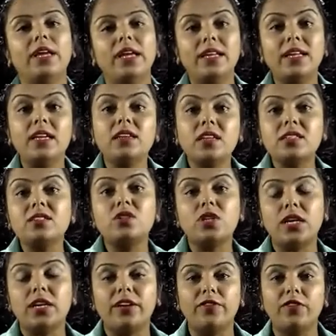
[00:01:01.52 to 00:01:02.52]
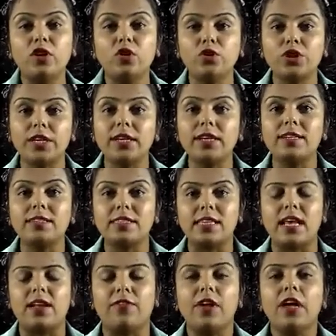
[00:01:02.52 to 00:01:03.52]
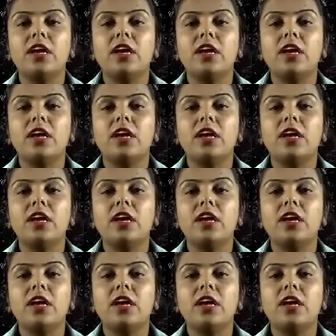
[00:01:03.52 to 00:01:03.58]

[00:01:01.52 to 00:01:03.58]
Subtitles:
in industrial revolution itself.